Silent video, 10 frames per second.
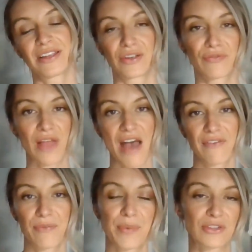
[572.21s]
you know,
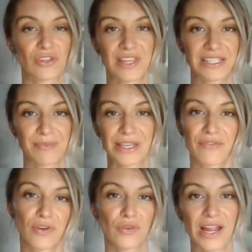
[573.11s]
have a bunch of things that make you
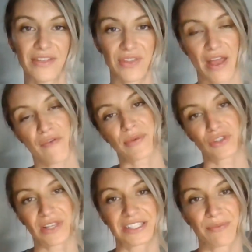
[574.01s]
feel great and then have a bunch
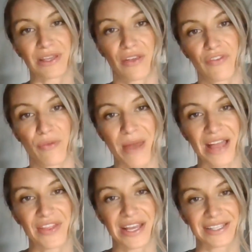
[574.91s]
of things that make you feel
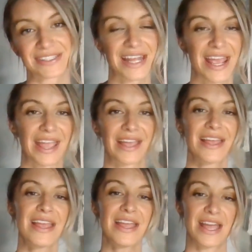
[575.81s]
bad the next day
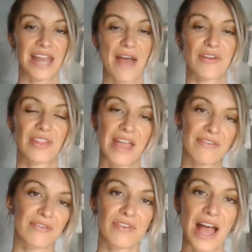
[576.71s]
and have a life
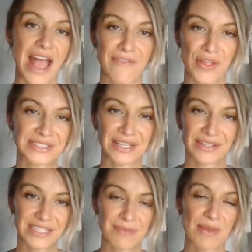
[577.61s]
of high volatility.